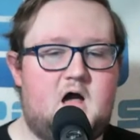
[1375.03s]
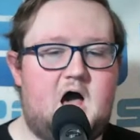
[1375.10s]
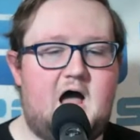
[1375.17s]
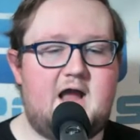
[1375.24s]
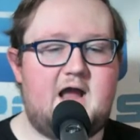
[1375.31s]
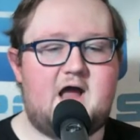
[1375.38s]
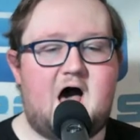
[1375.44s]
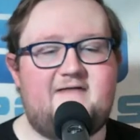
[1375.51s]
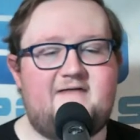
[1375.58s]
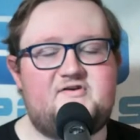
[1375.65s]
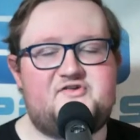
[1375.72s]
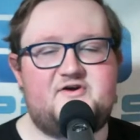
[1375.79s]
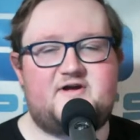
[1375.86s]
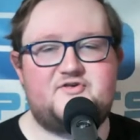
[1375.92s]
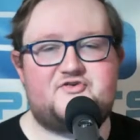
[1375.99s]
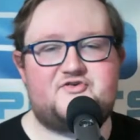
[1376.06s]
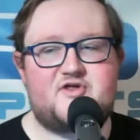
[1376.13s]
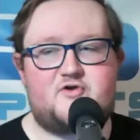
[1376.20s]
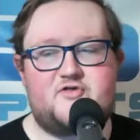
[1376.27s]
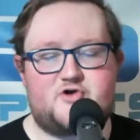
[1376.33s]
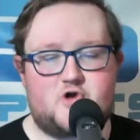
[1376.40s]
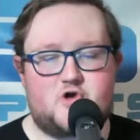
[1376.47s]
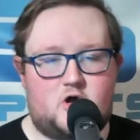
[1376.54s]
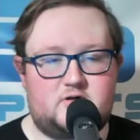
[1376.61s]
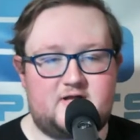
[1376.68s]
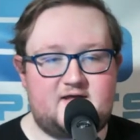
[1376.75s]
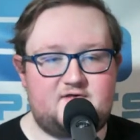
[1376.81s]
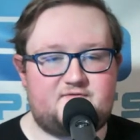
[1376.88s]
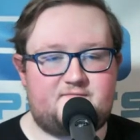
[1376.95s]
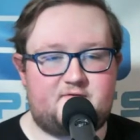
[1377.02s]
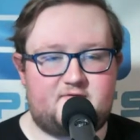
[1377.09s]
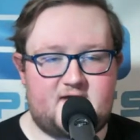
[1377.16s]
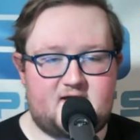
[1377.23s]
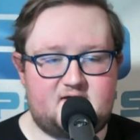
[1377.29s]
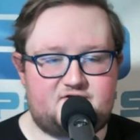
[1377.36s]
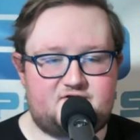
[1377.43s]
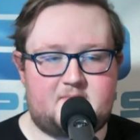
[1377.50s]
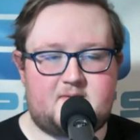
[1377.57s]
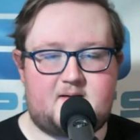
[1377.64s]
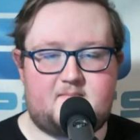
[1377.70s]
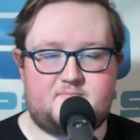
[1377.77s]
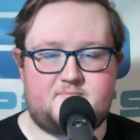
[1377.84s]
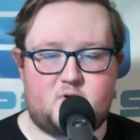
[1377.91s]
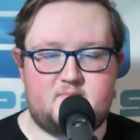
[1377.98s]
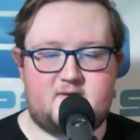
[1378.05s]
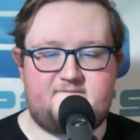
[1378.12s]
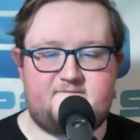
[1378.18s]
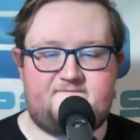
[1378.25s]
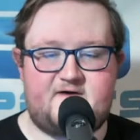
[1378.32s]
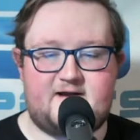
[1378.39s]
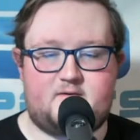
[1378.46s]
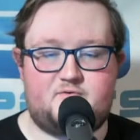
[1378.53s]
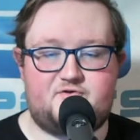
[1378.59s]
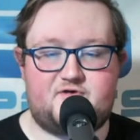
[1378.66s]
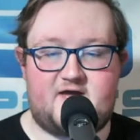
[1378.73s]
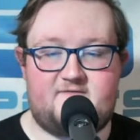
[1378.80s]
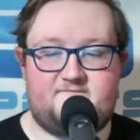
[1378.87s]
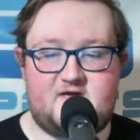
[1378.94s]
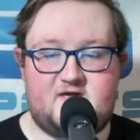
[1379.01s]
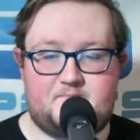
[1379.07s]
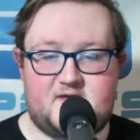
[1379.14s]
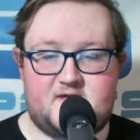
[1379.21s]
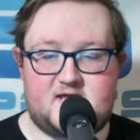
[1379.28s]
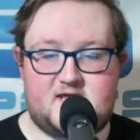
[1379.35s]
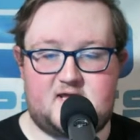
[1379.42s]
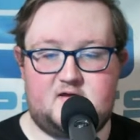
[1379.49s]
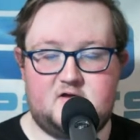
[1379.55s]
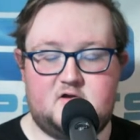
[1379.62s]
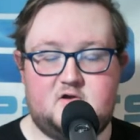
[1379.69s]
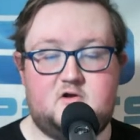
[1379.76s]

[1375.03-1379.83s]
I obviously considered the goalies for this. I'm doing my finals MVP